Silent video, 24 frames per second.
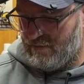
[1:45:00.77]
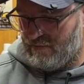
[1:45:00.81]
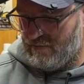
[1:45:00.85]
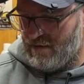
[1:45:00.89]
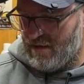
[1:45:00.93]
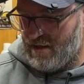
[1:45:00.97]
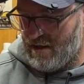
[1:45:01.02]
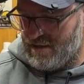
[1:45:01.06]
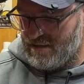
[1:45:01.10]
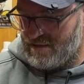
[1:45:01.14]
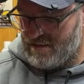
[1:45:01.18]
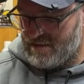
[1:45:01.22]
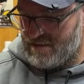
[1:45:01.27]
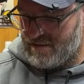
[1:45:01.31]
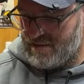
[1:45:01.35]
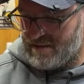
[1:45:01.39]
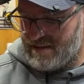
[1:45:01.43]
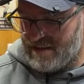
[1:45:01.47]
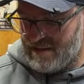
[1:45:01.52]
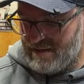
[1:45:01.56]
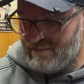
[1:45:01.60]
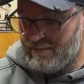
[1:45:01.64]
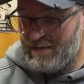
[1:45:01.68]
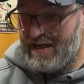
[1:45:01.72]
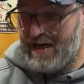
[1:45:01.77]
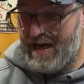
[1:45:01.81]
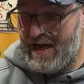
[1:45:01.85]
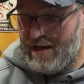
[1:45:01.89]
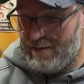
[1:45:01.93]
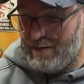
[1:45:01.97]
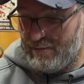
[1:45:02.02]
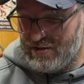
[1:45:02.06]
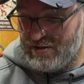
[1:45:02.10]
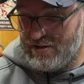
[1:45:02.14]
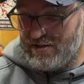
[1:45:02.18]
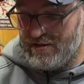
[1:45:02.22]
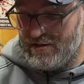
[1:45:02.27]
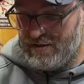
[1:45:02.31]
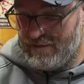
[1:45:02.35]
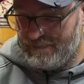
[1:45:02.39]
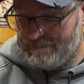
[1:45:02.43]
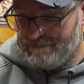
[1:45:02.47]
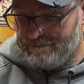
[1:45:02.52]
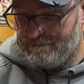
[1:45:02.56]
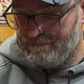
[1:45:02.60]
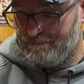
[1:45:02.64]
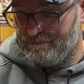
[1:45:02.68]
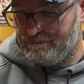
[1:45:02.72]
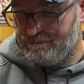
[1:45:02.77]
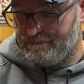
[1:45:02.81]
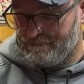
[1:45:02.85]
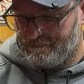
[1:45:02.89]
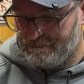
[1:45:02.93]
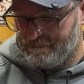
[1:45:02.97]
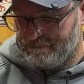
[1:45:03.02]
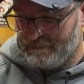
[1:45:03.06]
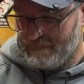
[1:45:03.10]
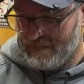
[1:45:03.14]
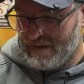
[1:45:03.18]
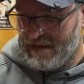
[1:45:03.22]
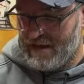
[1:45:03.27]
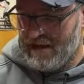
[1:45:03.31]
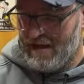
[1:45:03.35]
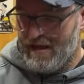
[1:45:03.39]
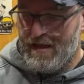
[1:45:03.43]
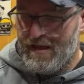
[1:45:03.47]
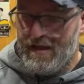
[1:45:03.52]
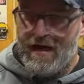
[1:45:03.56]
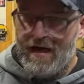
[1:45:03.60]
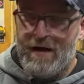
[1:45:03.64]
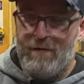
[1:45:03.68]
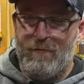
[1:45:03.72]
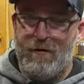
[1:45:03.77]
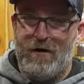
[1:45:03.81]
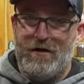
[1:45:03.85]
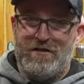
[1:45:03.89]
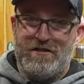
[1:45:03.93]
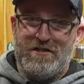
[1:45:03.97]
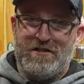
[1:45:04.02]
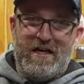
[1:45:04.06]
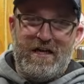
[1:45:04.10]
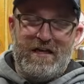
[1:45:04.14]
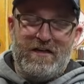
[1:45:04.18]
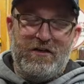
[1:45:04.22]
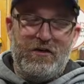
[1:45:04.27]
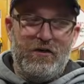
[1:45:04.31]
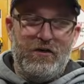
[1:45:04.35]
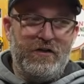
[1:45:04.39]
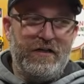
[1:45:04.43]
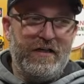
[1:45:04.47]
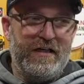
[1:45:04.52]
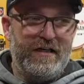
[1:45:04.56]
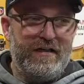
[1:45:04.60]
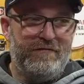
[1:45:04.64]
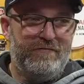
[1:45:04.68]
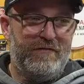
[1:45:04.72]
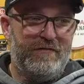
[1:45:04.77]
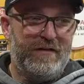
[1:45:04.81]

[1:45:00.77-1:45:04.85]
and rice and steamed cabbage. I watched a cooking